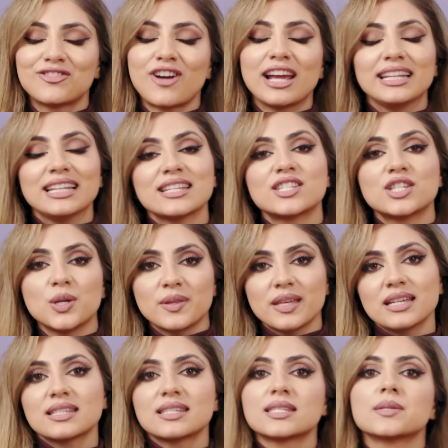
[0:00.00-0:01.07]
Right, let's do
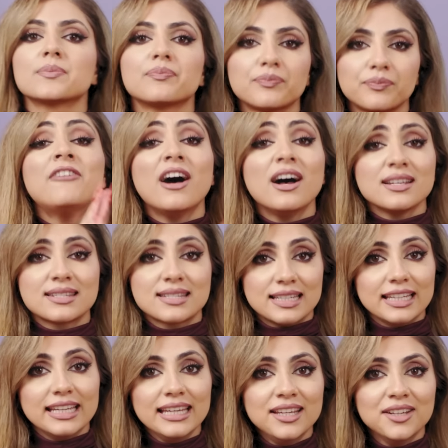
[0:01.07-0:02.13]
this.
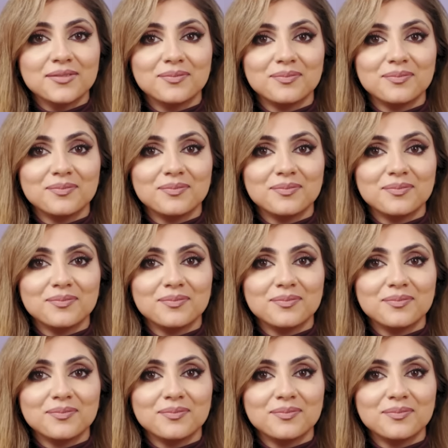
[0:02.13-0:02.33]
Firstly,